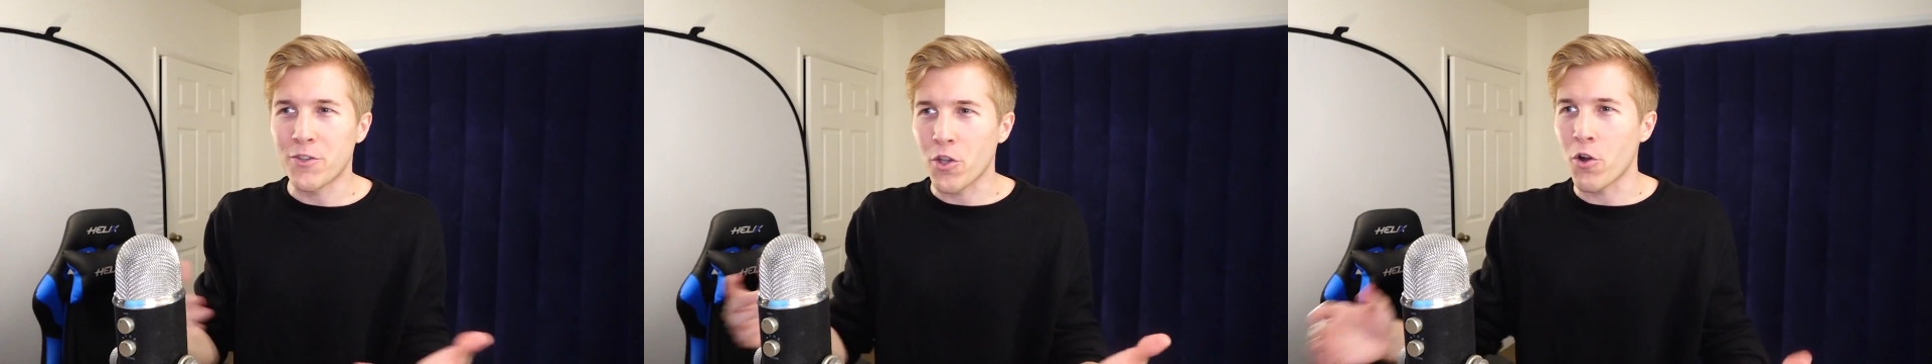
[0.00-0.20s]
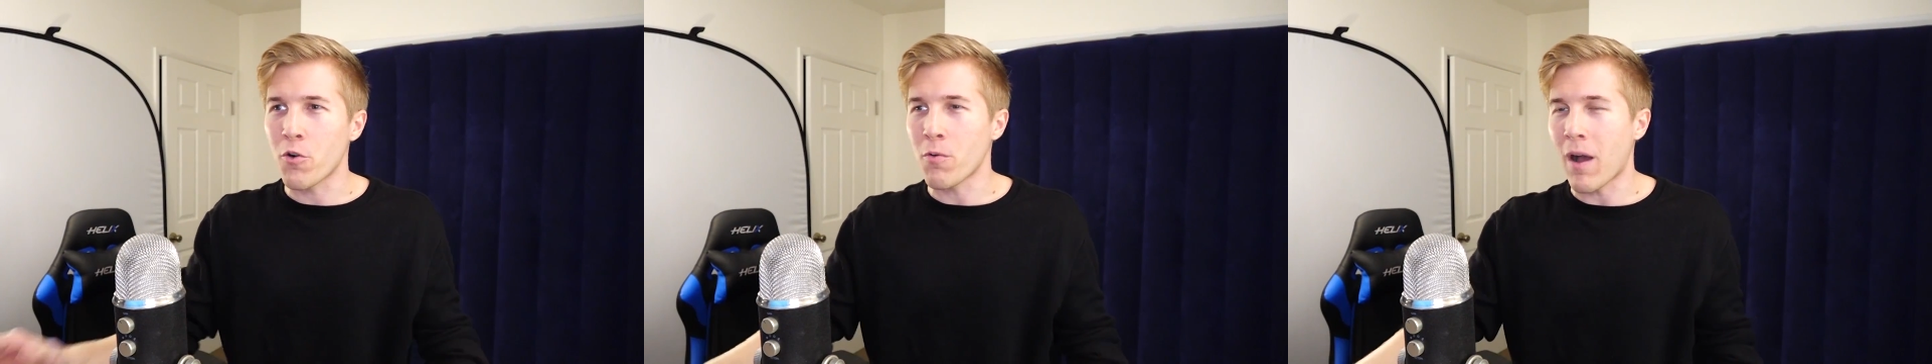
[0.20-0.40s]

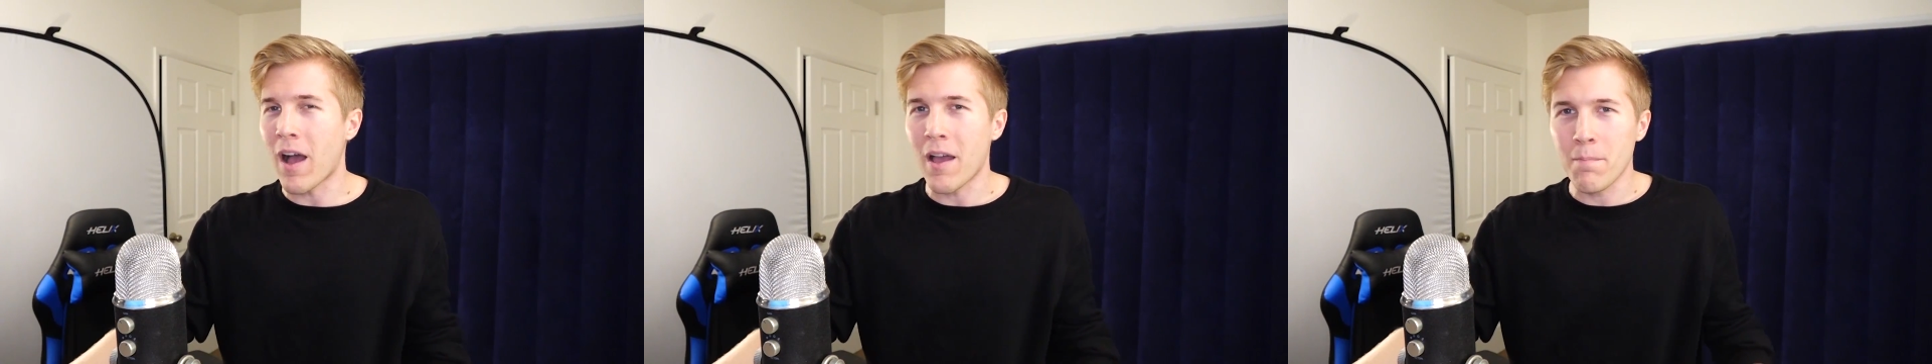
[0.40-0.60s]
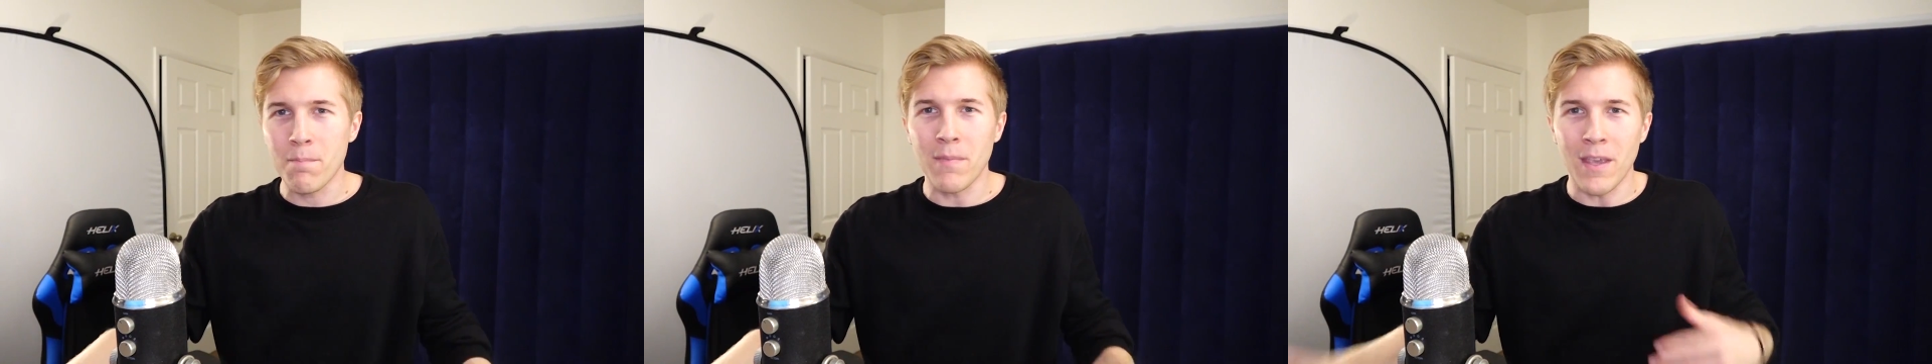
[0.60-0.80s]
So
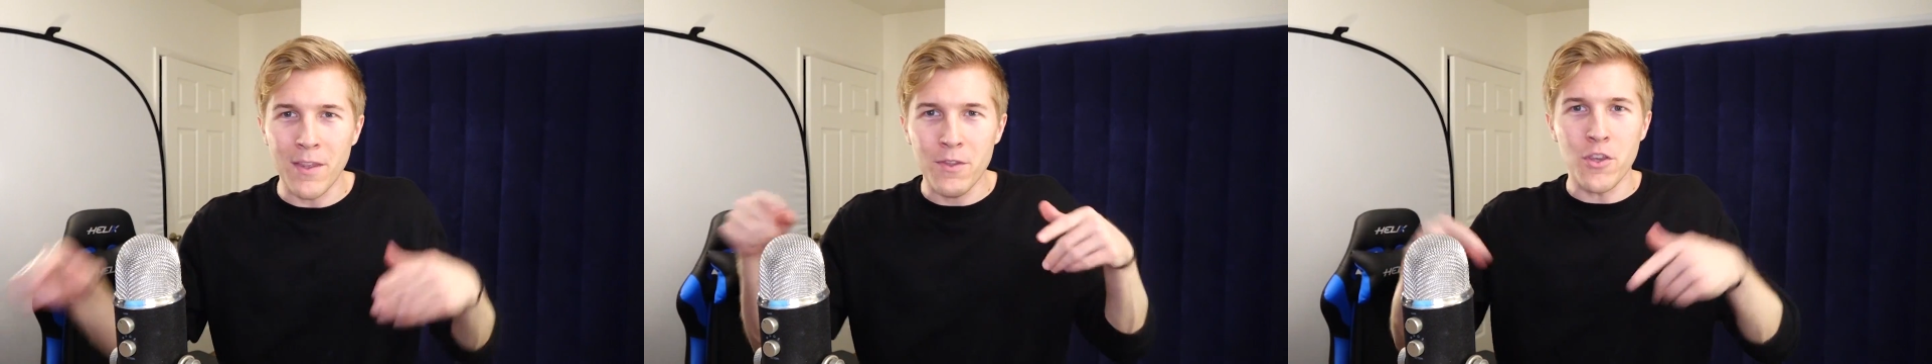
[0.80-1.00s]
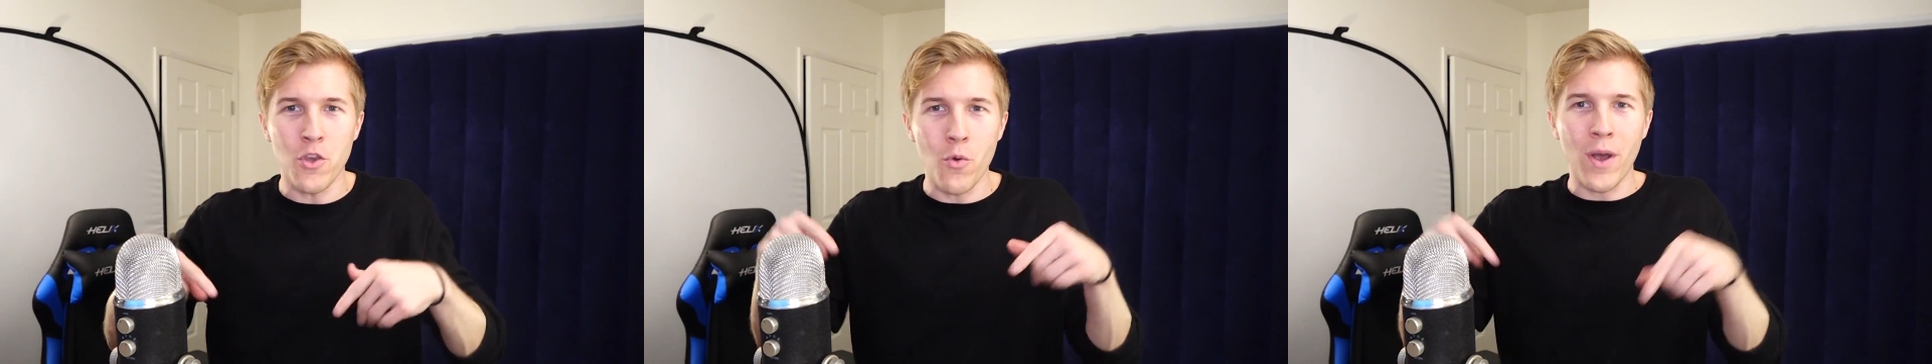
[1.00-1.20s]
I'm
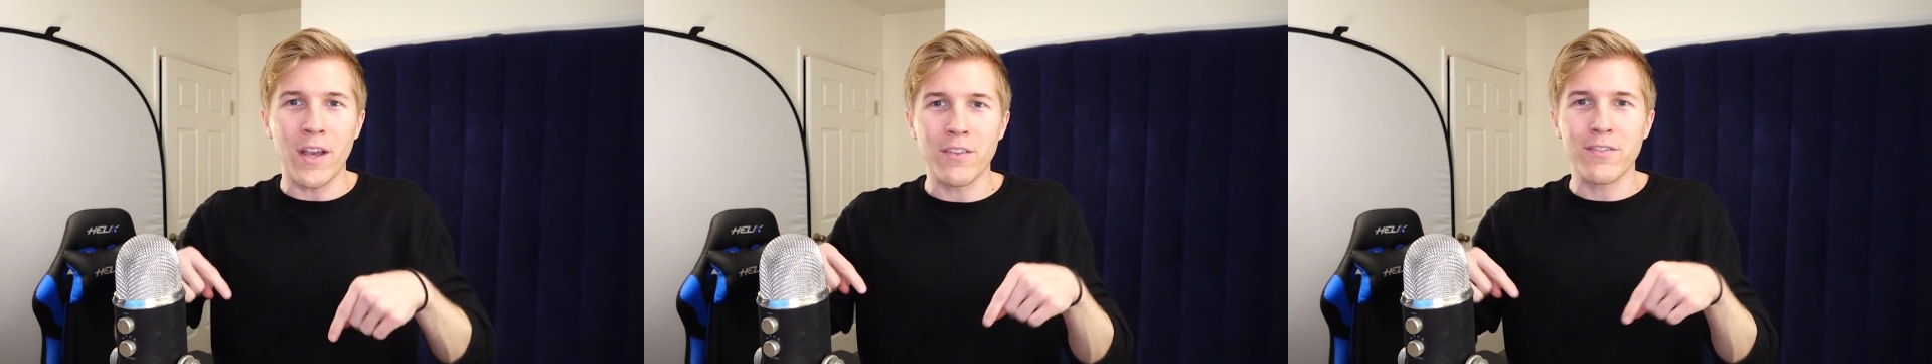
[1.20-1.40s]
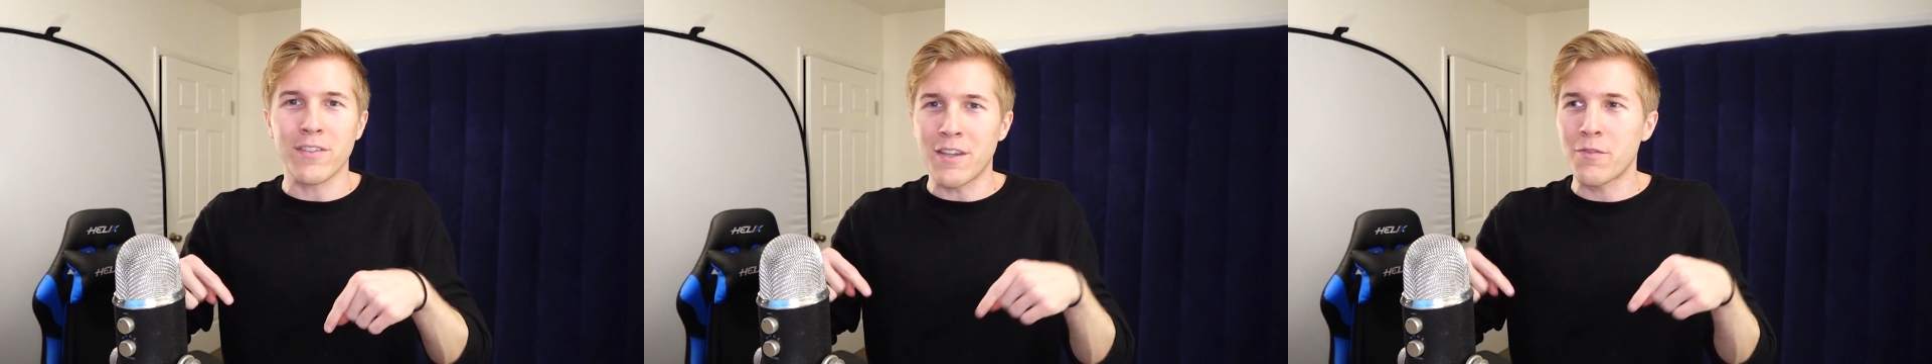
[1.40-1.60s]
in the
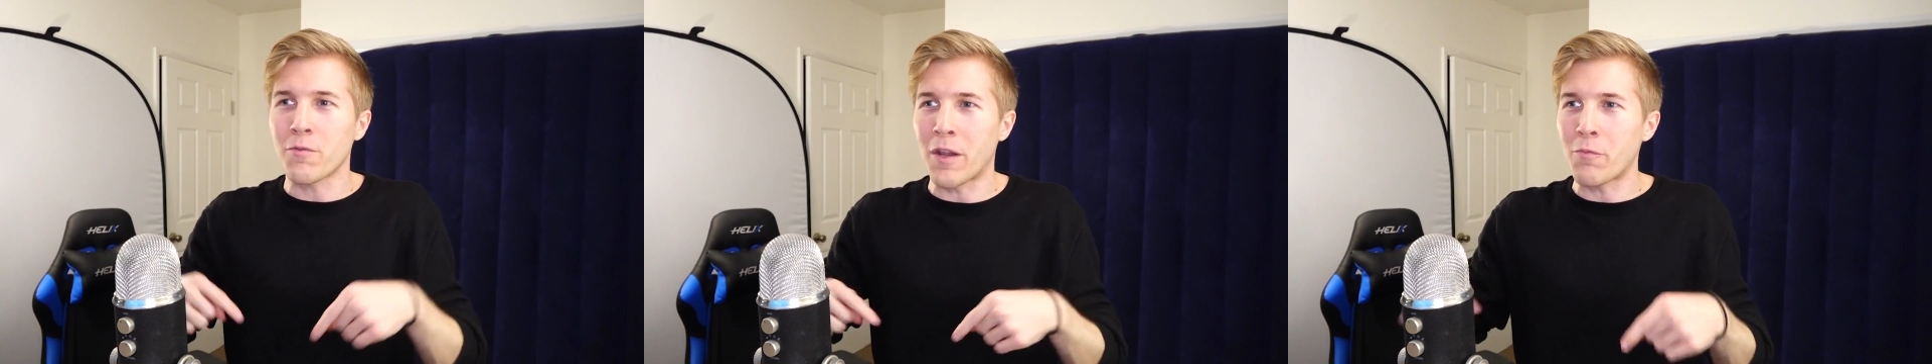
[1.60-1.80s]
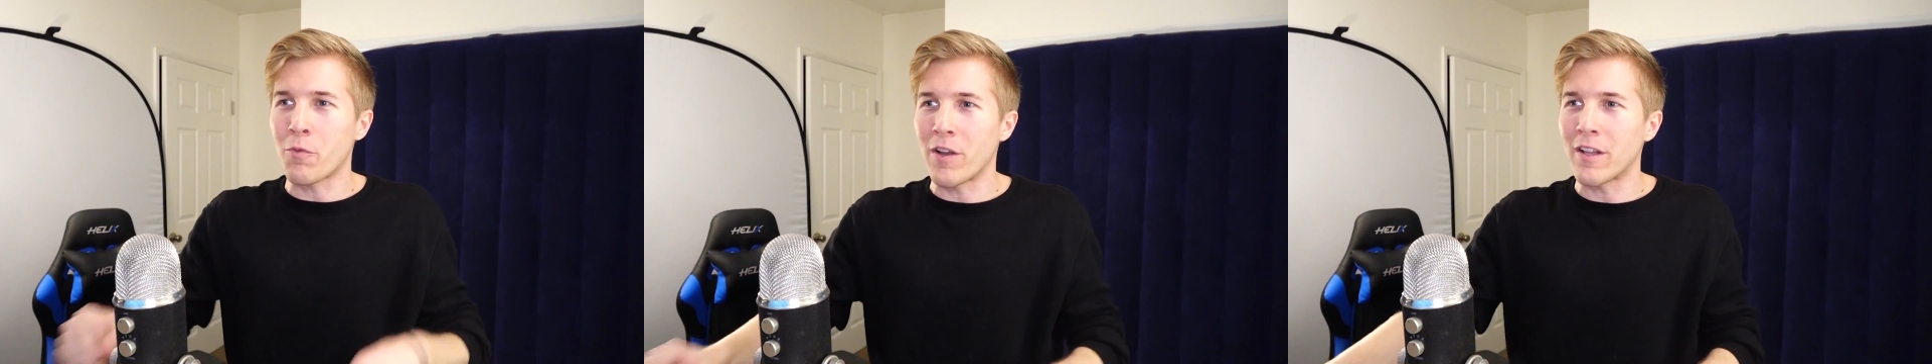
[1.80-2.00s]
US in,
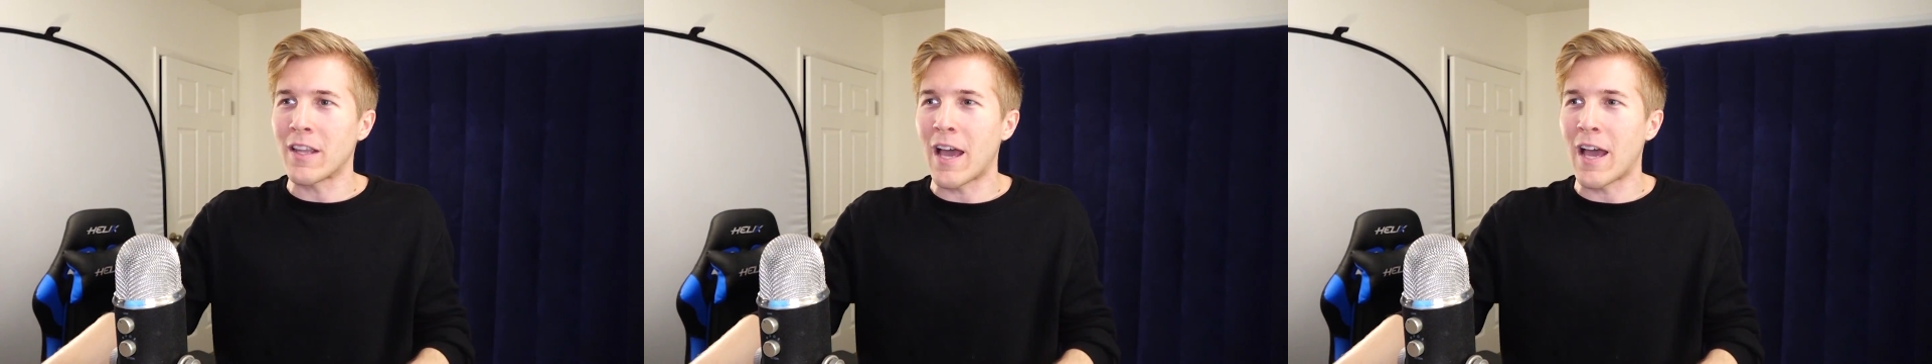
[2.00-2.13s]
in real